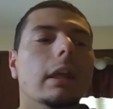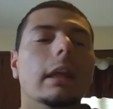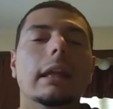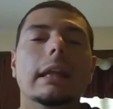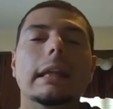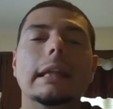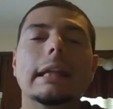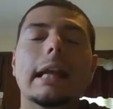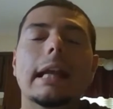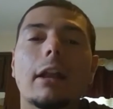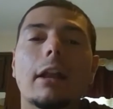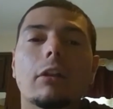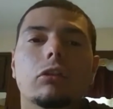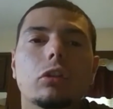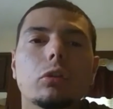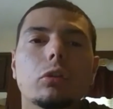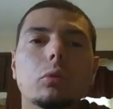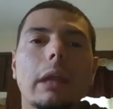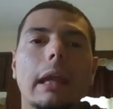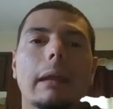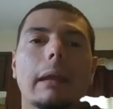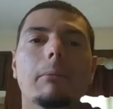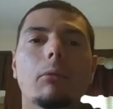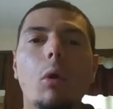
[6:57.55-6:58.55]
he got 2
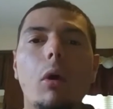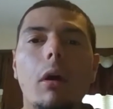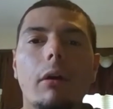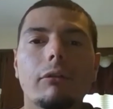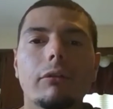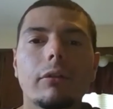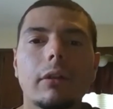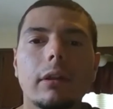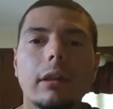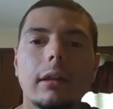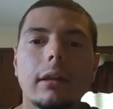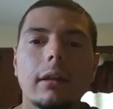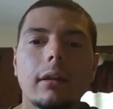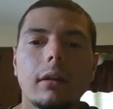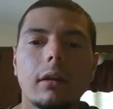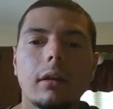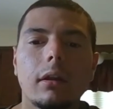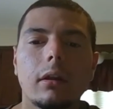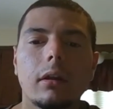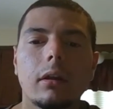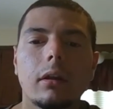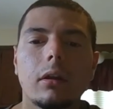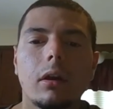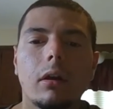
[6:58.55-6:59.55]
games off
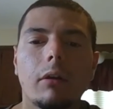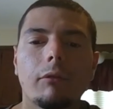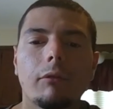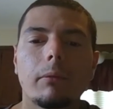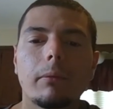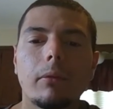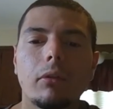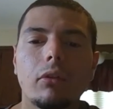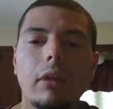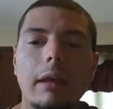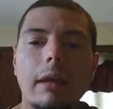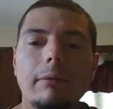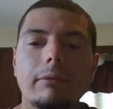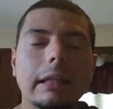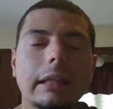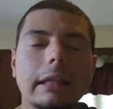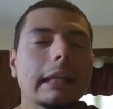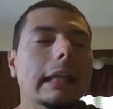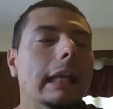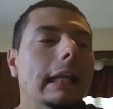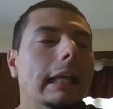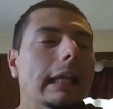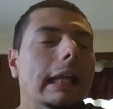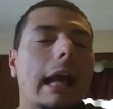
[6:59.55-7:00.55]
from the 7.
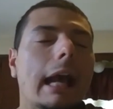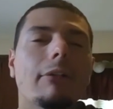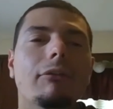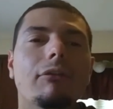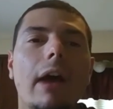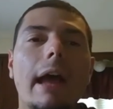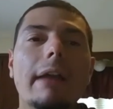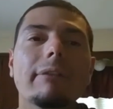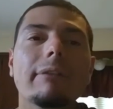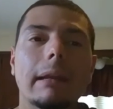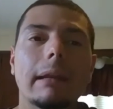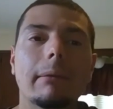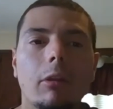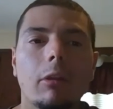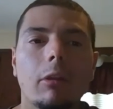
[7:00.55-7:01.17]
He got 5-game